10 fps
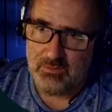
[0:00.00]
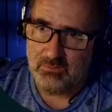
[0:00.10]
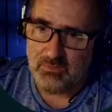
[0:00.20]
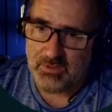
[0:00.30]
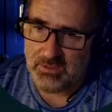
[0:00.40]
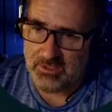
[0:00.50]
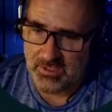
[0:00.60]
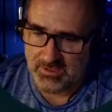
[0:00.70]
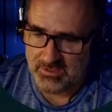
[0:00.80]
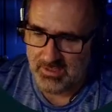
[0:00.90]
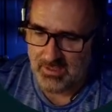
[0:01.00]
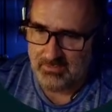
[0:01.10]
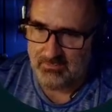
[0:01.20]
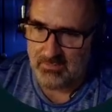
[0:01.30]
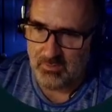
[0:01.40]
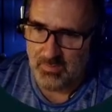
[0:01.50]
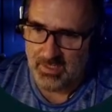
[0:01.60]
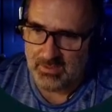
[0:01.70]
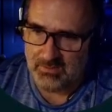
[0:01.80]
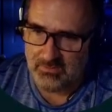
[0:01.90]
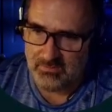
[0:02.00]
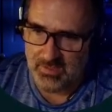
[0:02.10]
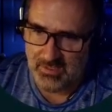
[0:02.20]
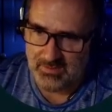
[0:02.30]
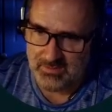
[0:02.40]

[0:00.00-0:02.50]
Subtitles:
we're going to change that. We'll go back to that